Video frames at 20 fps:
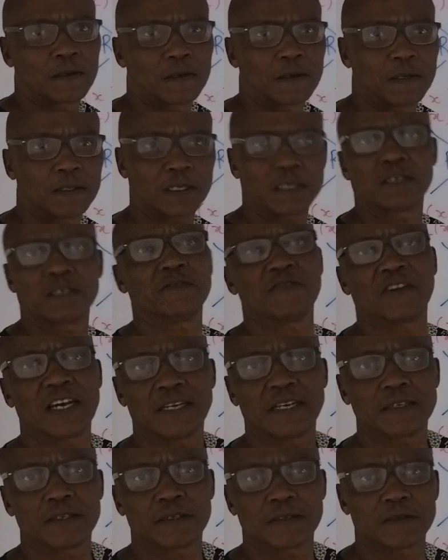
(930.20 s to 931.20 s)
It's a
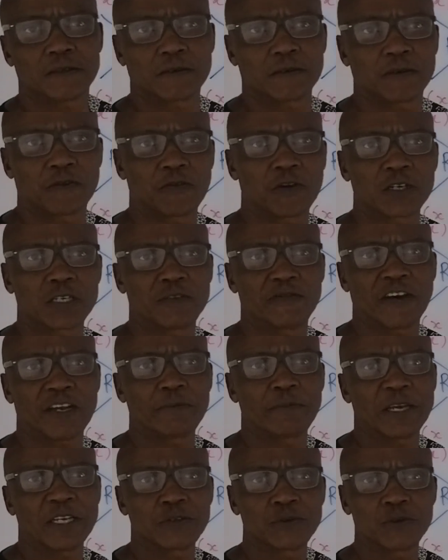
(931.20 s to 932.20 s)
divide. 4 divided
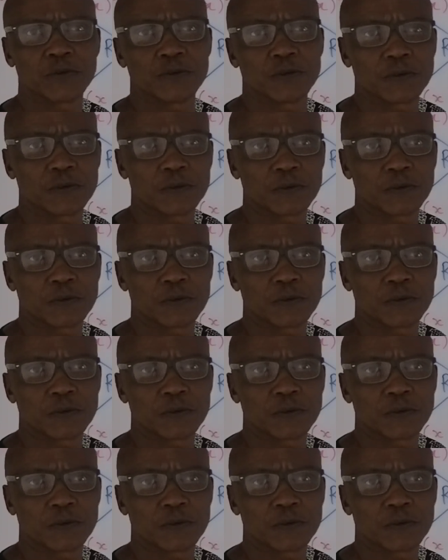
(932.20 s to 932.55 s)
by 2?